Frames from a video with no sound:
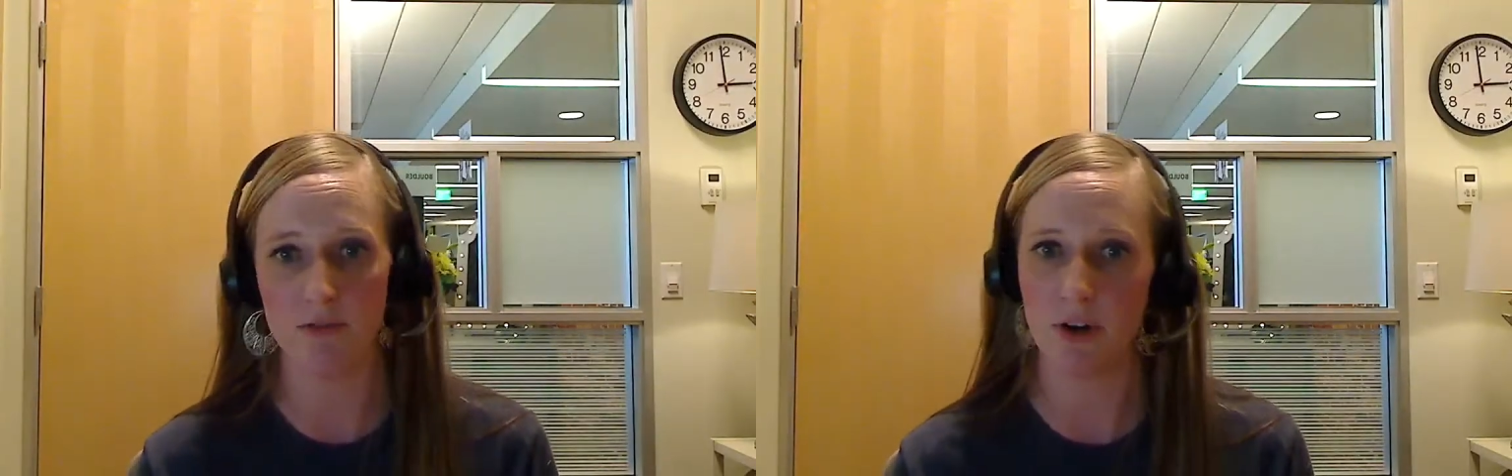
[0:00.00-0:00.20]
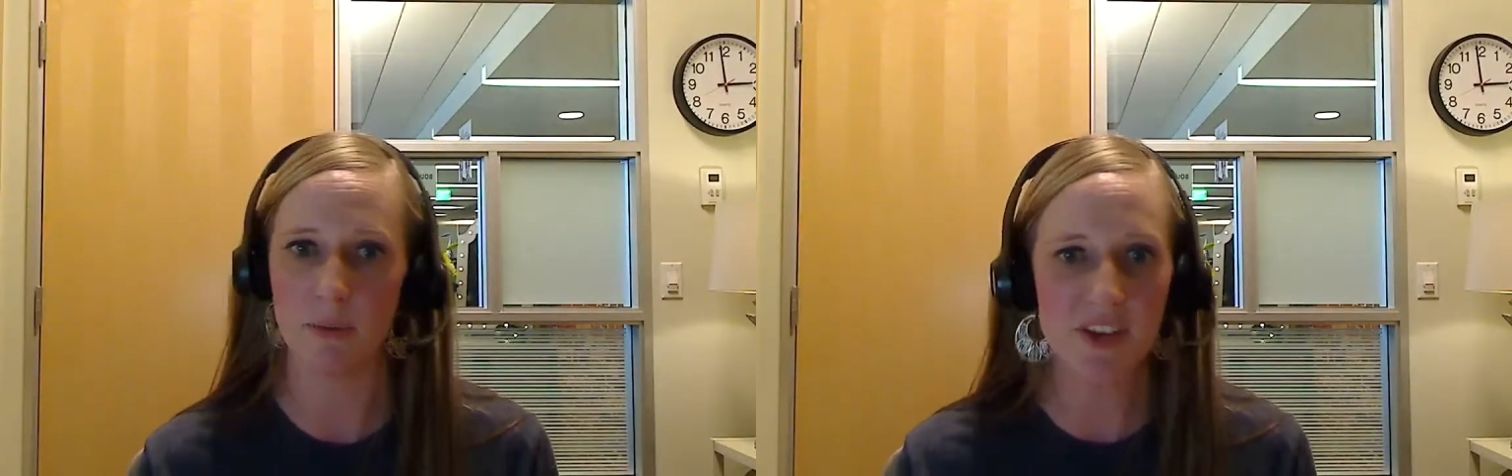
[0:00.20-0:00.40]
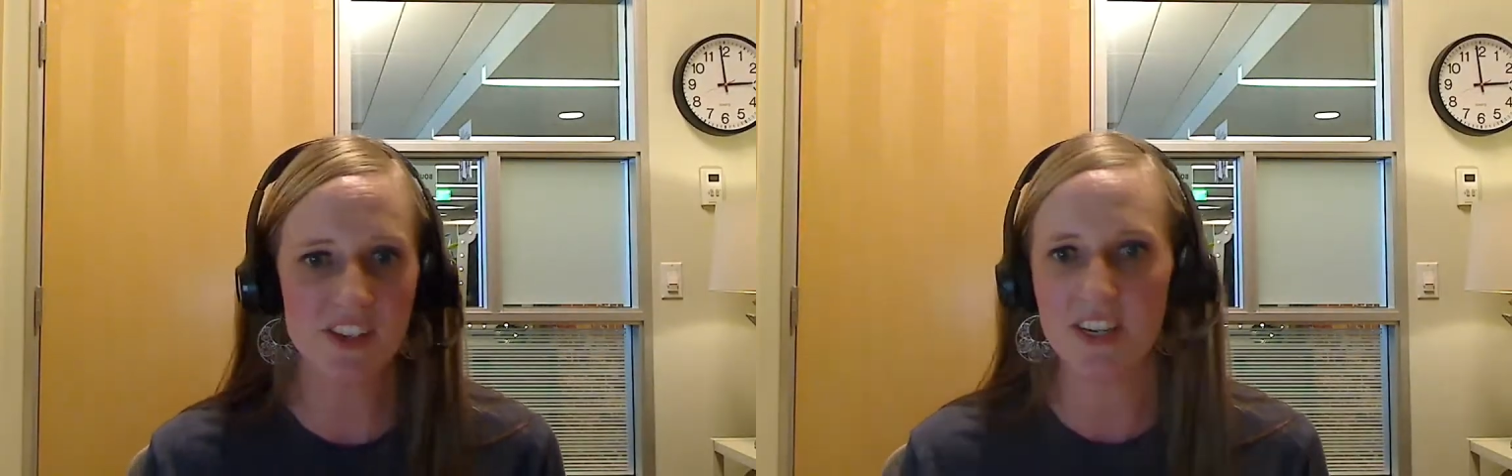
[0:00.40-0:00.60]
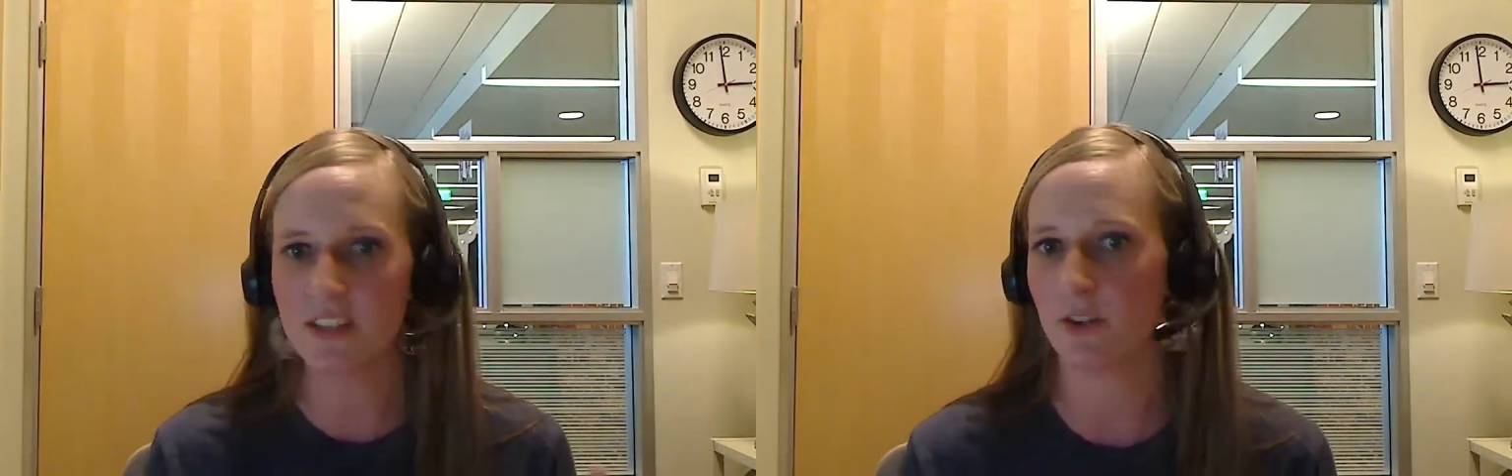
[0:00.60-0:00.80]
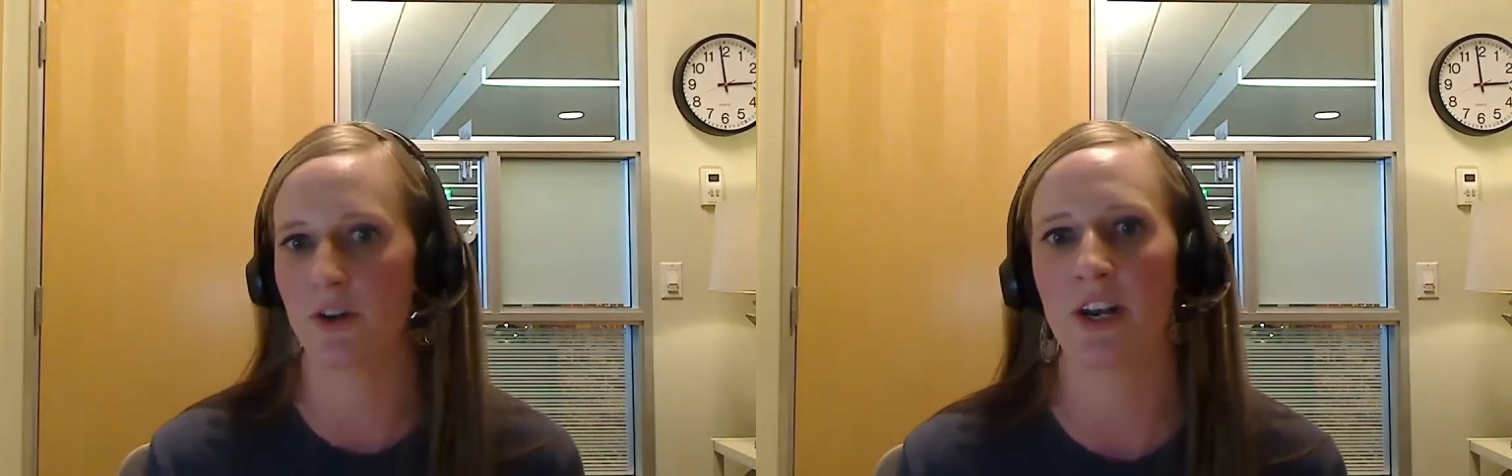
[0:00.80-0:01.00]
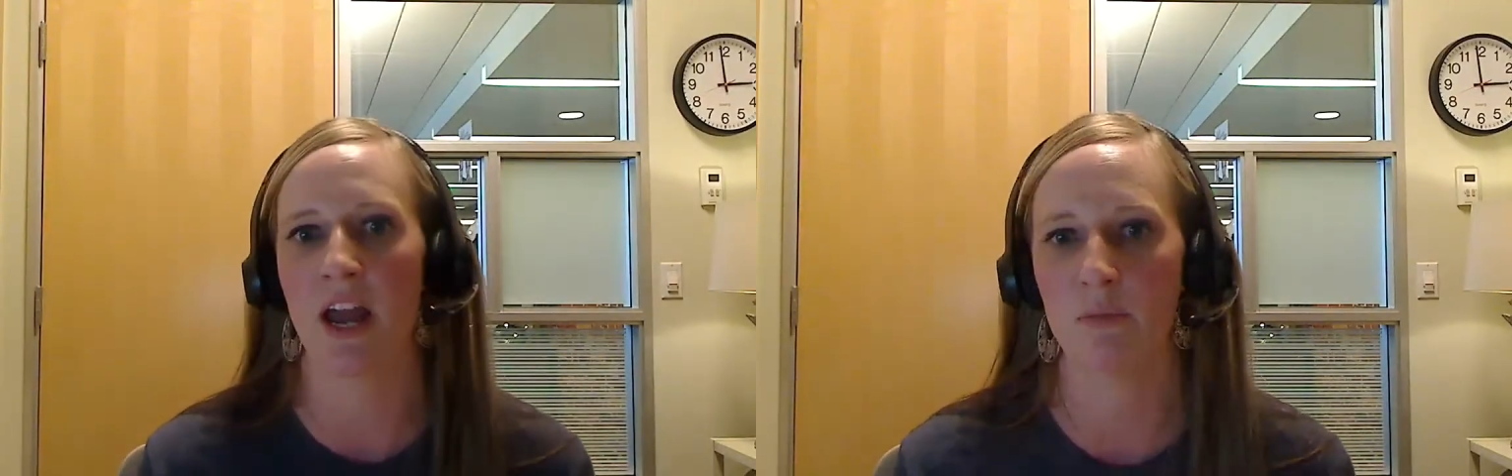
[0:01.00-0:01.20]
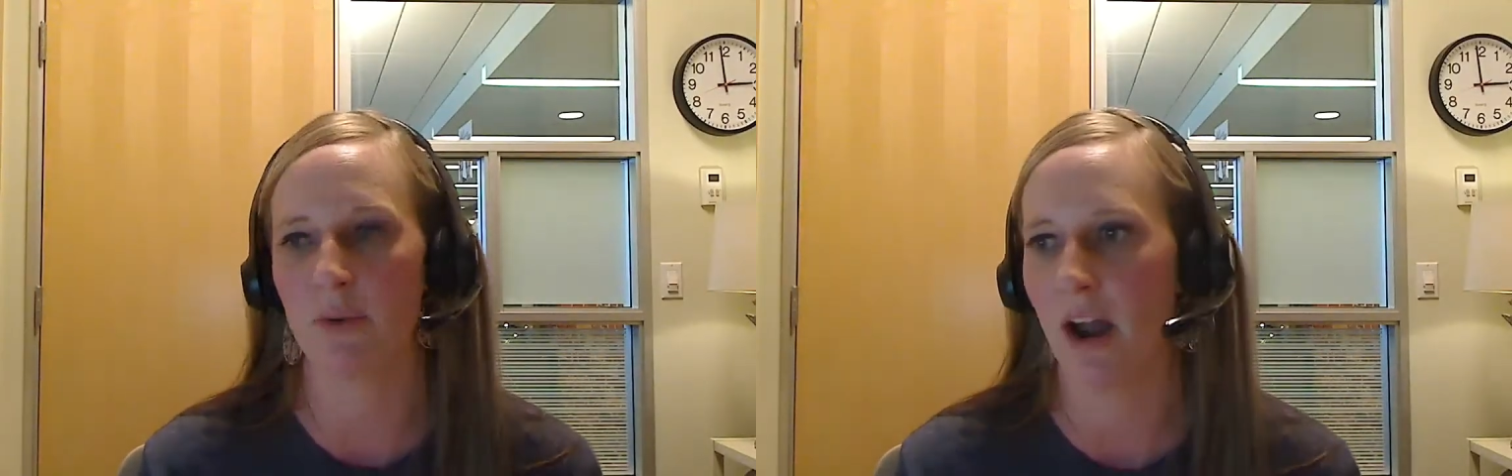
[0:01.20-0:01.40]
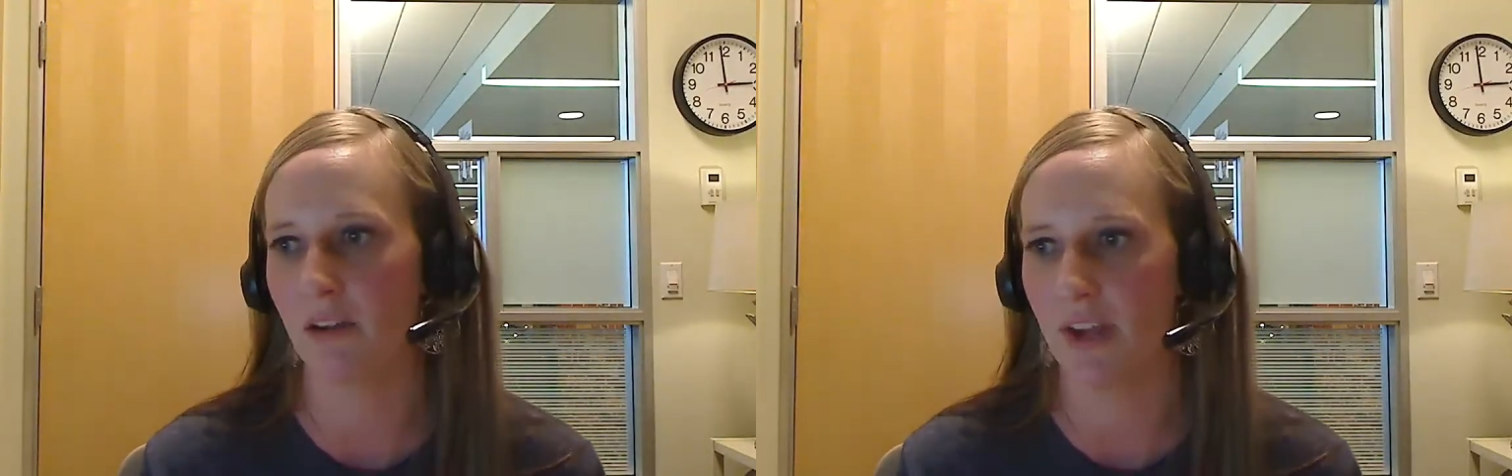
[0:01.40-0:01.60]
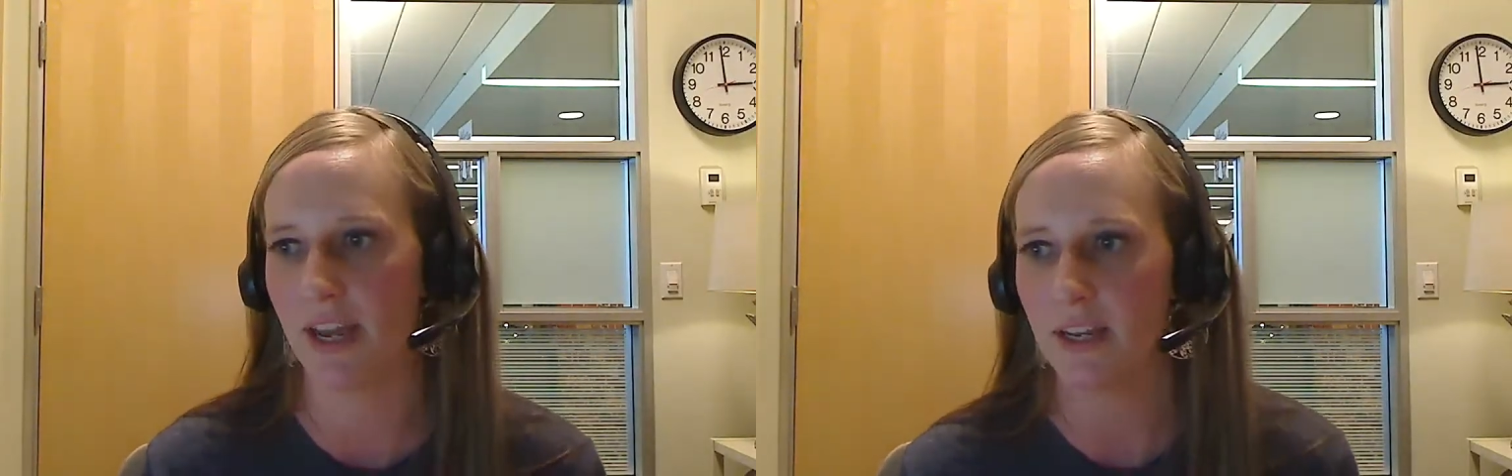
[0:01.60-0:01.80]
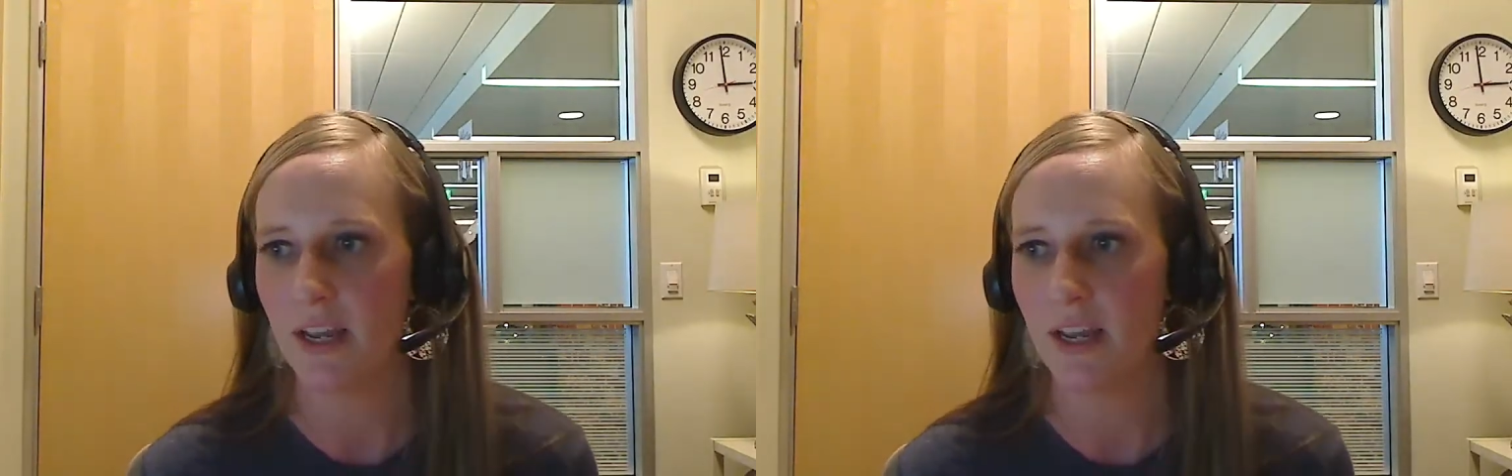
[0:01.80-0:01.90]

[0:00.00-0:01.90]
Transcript: for a business or a nonprofit.